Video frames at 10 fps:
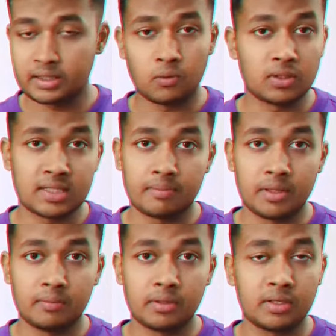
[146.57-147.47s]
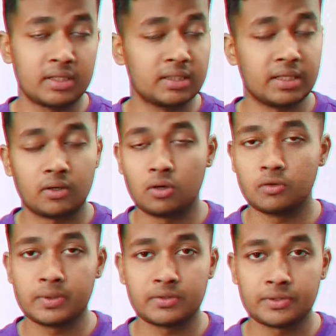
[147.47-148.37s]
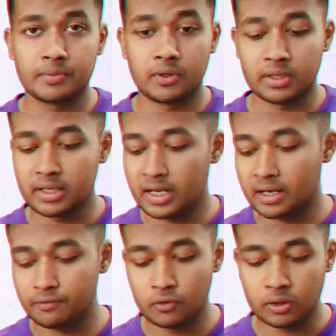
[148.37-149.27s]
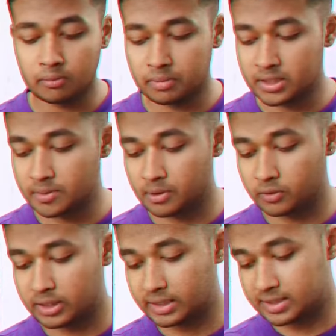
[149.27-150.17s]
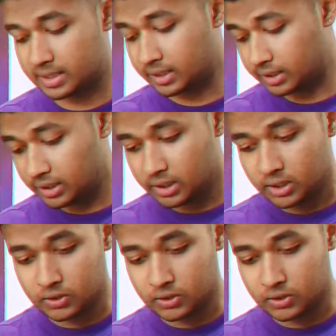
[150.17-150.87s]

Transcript: like their WhatsApp number, they are always responding. I have no complaints about that side.